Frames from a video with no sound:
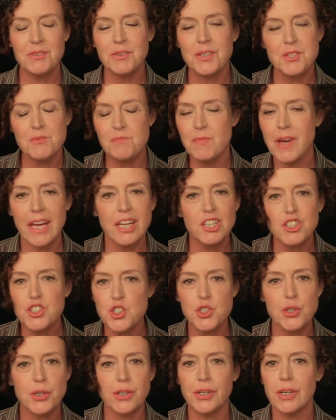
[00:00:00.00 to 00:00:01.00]
was a
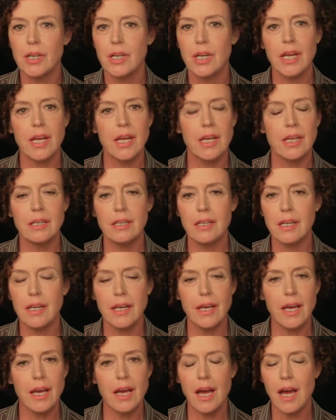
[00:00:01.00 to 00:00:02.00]
page turner,
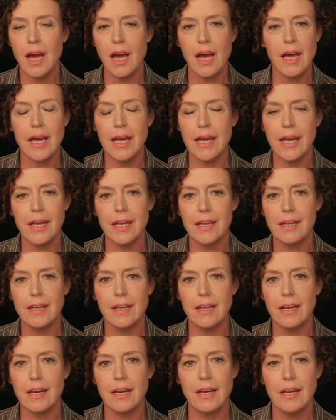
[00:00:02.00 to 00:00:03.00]
and
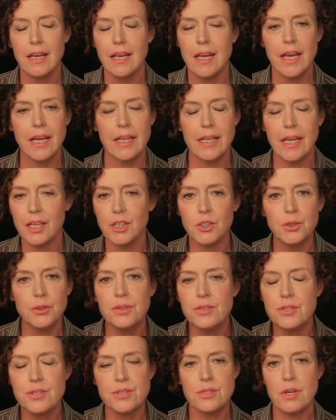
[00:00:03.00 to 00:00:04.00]
I
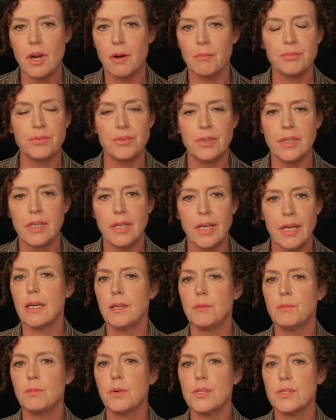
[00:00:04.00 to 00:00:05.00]
couldn't stop reading.
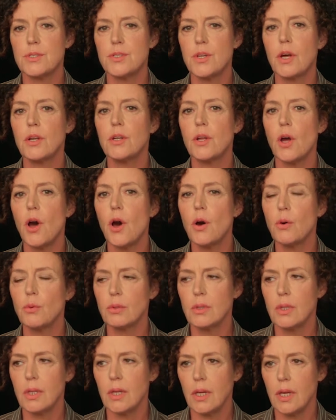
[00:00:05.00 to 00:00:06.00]
It was not
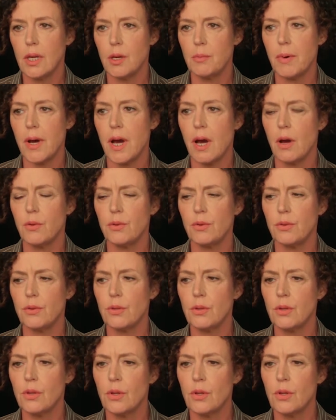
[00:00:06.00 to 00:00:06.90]
only about,